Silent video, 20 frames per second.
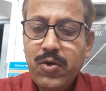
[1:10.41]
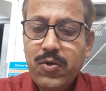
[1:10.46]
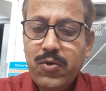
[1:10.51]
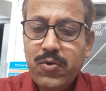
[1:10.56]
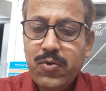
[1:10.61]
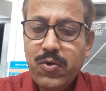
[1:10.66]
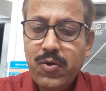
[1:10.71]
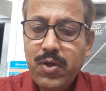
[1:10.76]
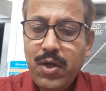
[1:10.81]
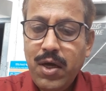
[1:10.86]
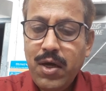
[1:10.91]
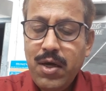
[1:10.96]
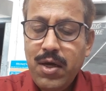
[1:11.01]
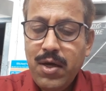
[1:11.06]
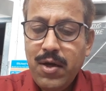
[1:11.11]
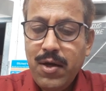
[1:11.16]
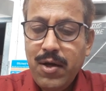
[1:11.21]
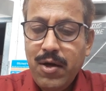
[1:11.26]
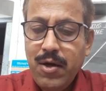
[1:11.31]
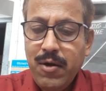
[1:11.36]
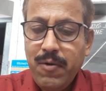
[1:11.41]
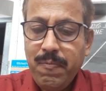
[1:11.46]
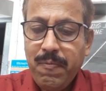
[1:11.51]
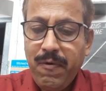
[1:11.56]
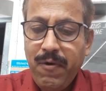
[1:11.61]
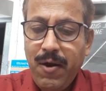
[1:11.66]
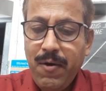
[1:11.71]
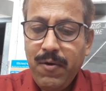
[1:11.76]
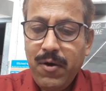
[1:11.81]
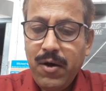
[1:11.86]
So the
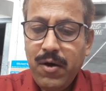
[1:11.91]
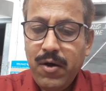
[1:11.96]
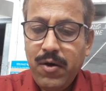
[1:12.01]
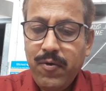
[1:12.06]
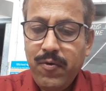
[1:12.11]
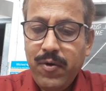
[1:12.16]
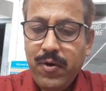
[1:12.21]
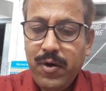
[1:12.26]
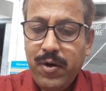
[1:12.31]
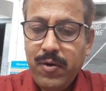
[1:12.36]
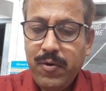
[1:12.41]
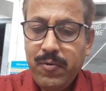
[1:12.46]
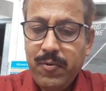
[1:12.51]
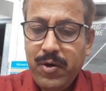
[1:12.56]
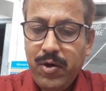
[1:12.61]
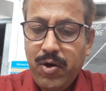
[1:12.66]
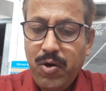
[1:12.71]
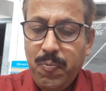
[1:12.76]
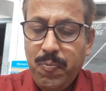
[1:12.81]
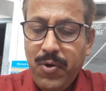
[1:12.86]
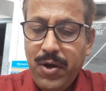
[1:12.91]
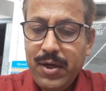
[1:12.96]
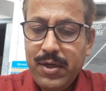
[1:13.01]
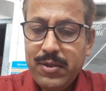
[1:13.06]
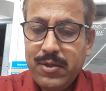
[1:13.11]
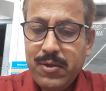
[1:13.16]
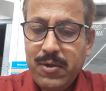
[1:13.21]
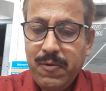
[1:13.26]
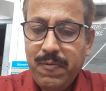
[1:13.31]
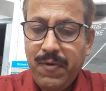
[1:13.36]
aeroplanes,